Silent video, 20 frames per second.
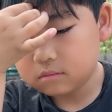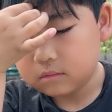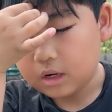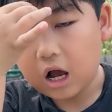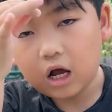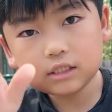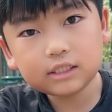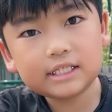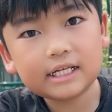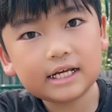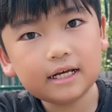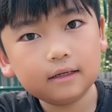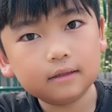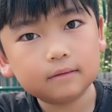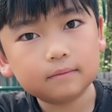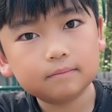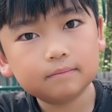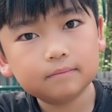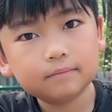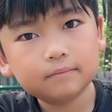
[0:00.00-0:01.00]
Until
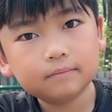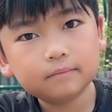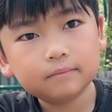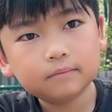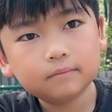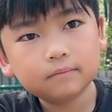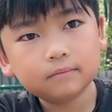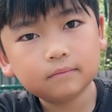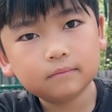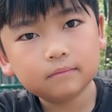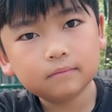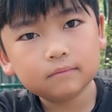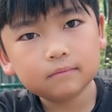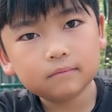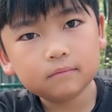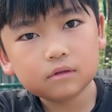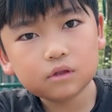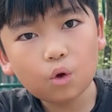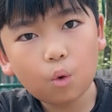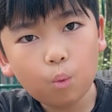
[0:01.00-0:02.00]

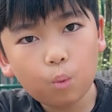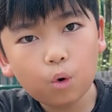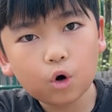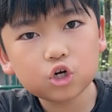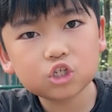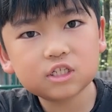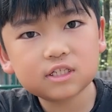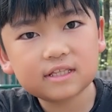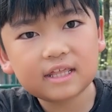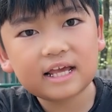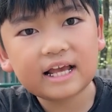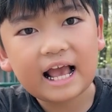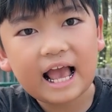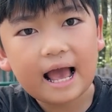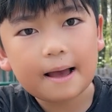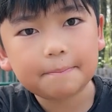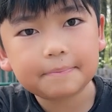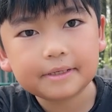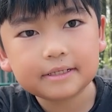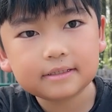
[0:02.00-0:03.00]
the worst thing
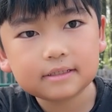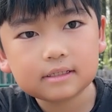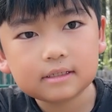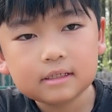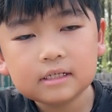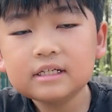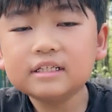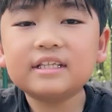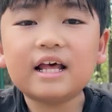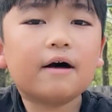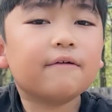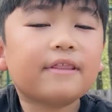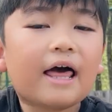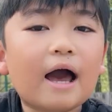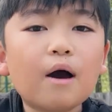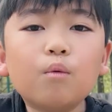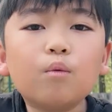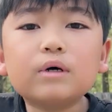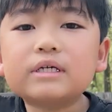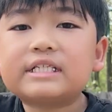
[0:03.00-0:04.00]
happened. Now
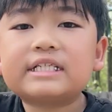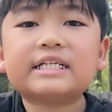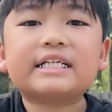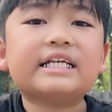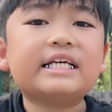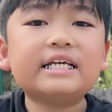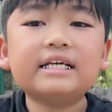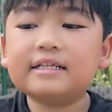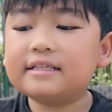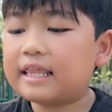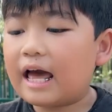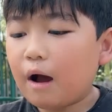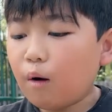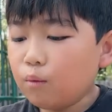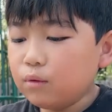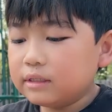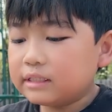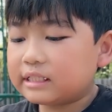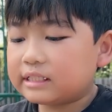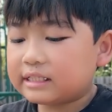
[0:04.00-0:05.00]
that was
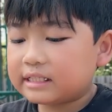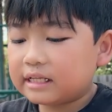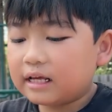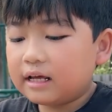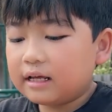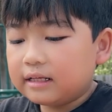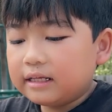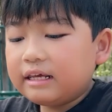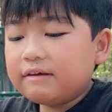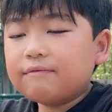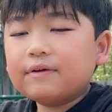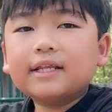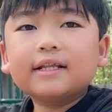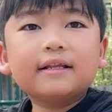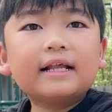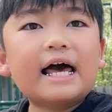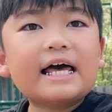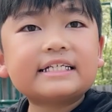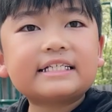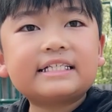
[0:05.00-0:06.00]
even
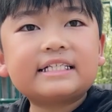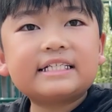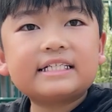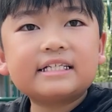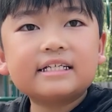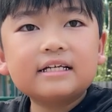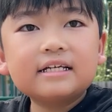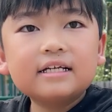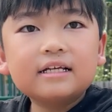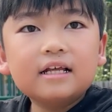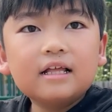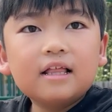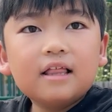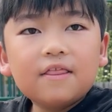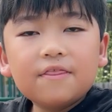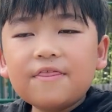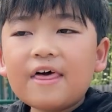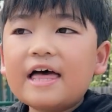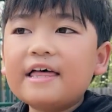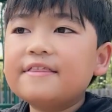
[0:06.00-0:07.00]
less
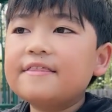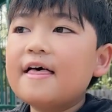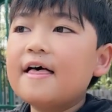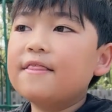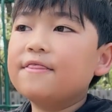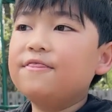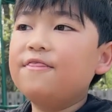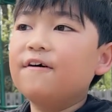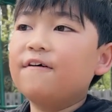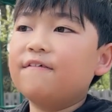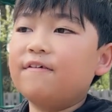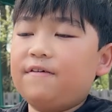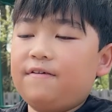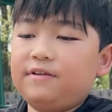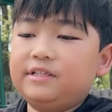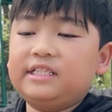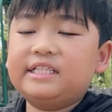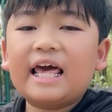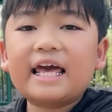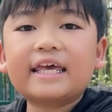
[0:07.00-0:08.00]
than the
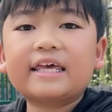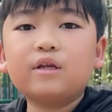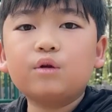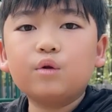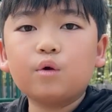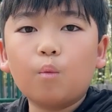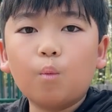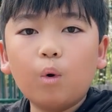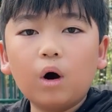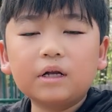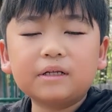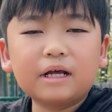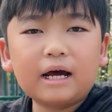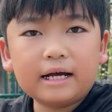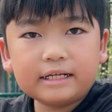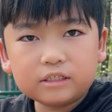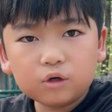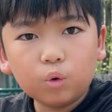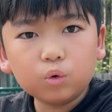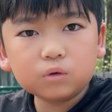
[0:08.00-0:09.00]
second one I
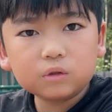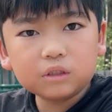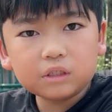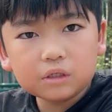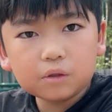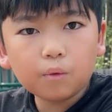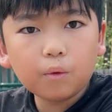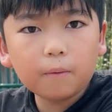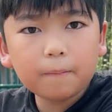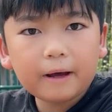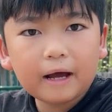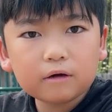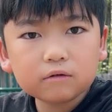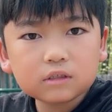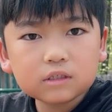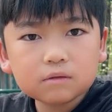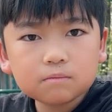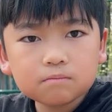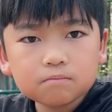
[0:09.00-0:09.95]
told you about.